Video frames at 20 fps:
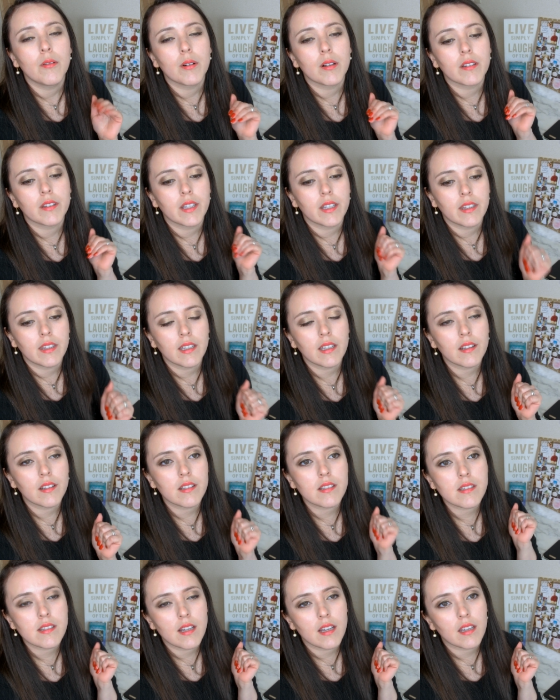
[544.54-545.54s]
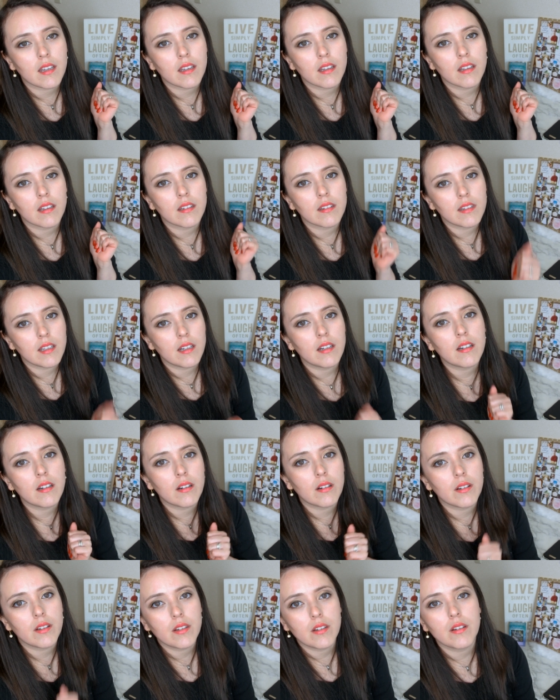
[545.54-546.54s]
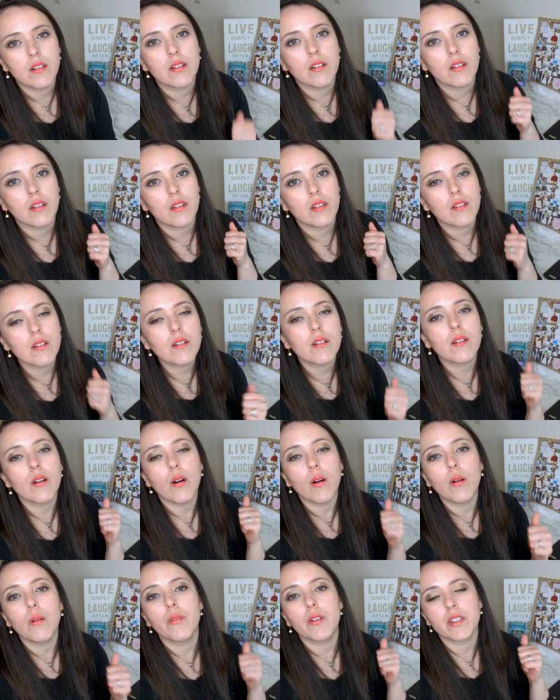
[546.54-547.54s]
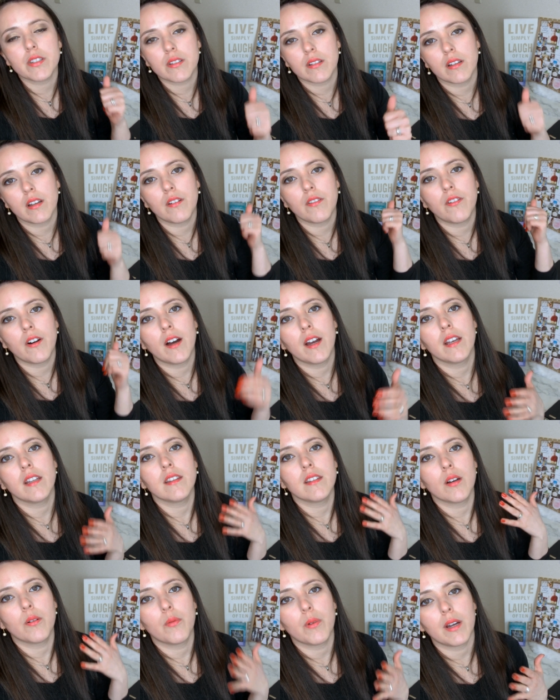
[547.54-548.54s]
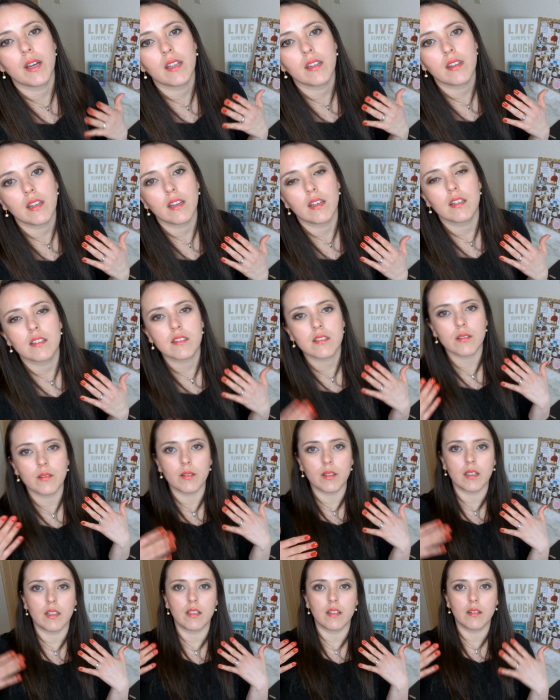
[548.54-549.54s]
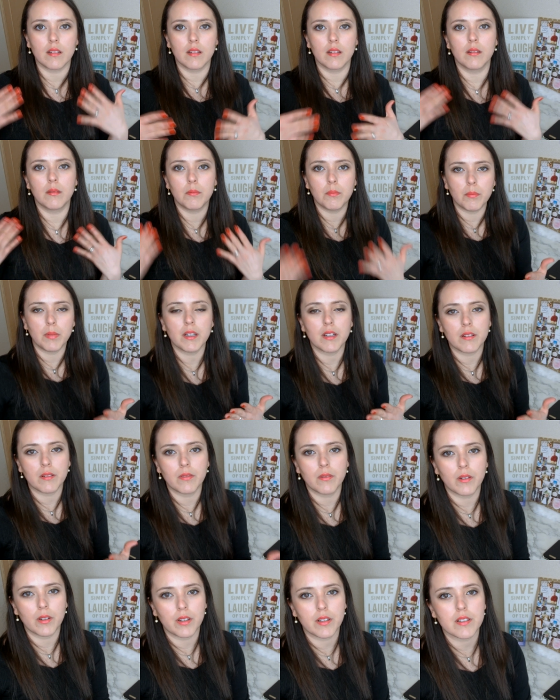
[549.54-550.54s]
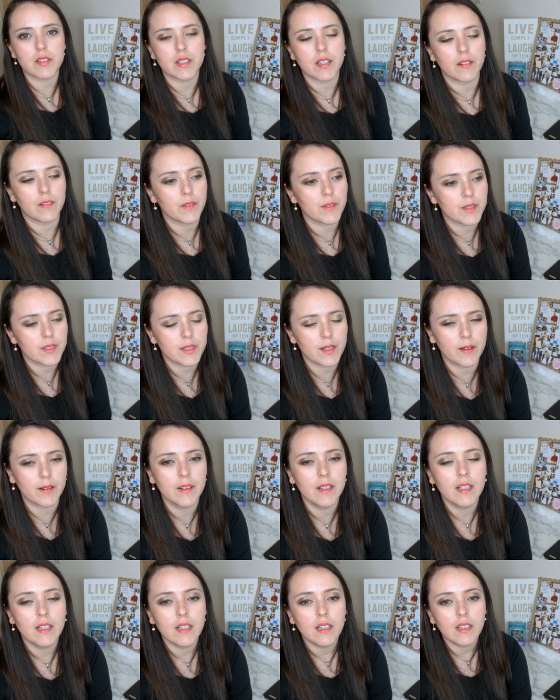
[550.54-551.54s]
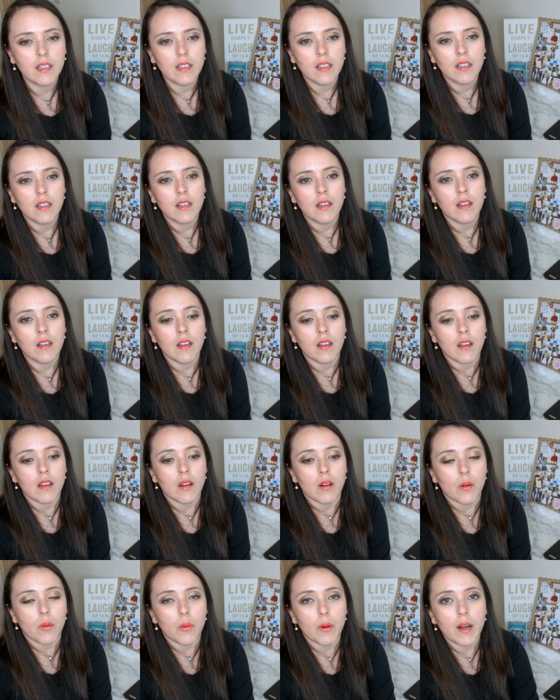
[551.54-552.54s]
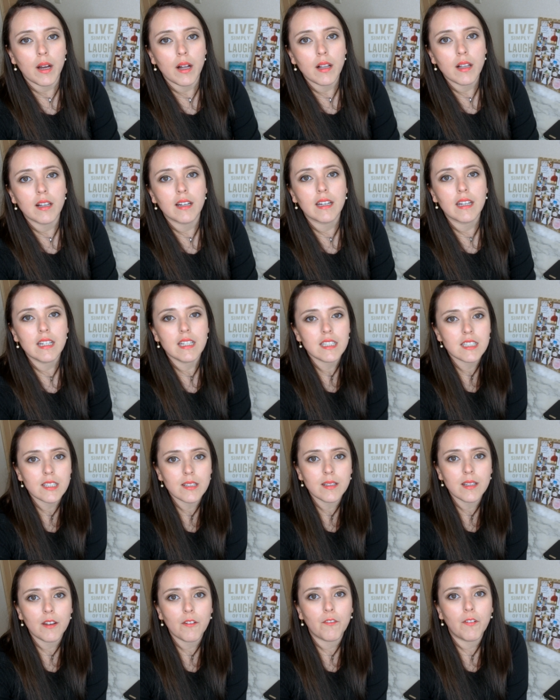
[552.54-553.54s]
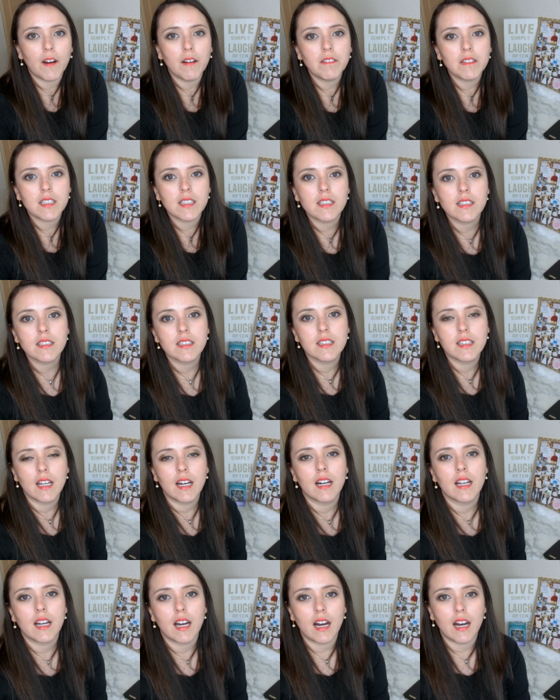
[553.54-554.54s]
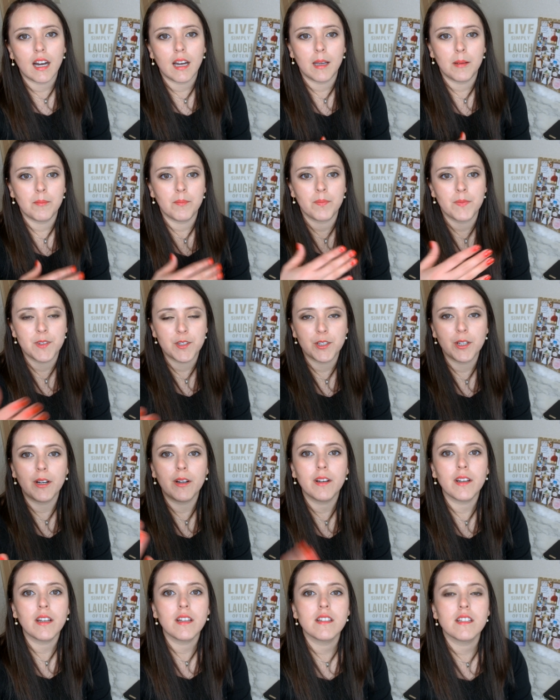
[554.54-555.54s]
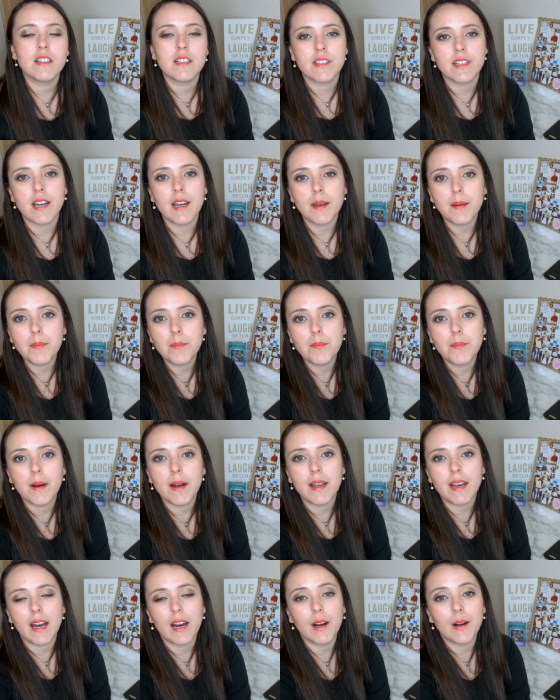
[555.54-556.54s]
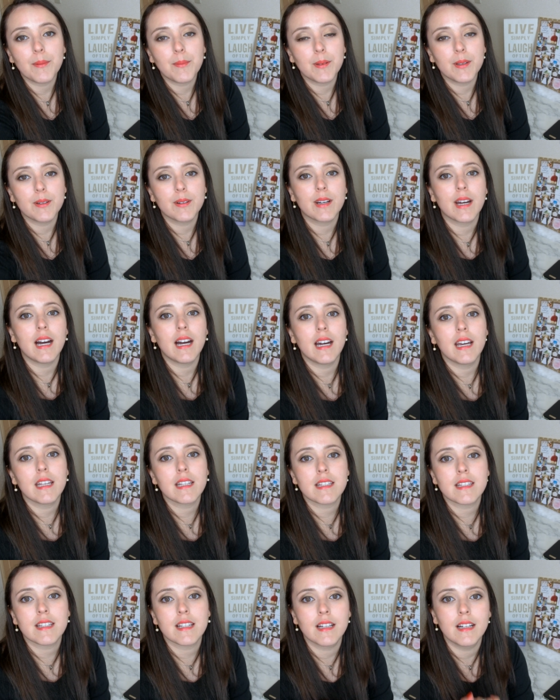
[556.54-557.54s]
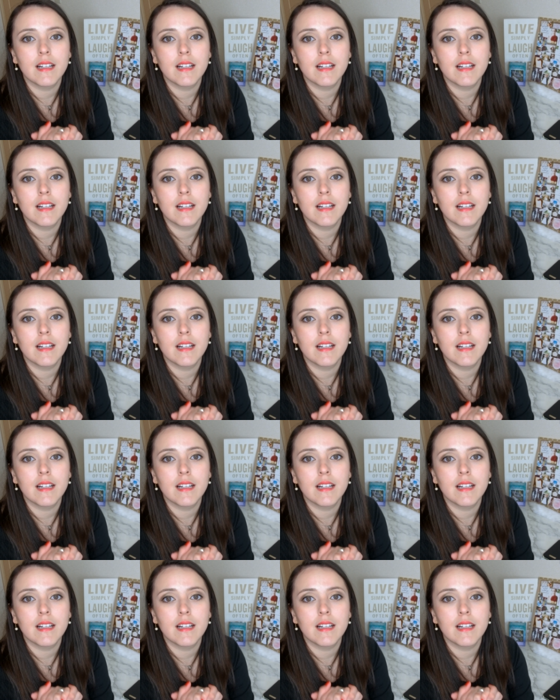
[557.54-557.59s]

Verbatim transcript: well the thing is like there you you always gonna find the way that it's going better for yourself so well it's only five things that i'm sharing this time but i hope you guys